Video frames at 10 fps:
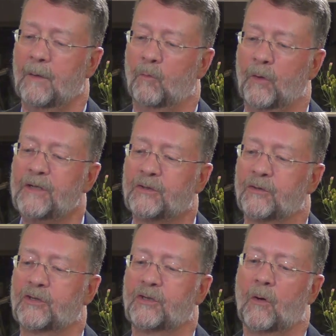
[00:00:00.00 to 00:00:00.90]

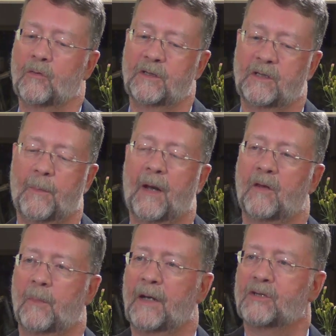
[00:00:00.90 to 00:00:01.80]
research shows that the better
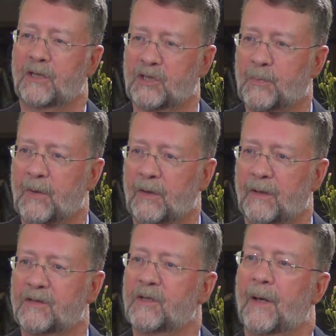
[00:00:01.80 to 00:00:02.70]
the patient
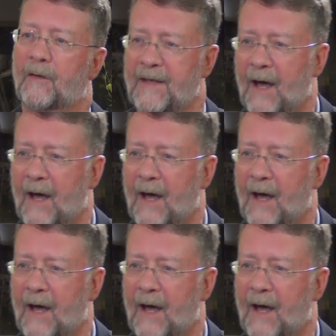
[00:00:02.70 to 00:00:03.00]
experience, the better the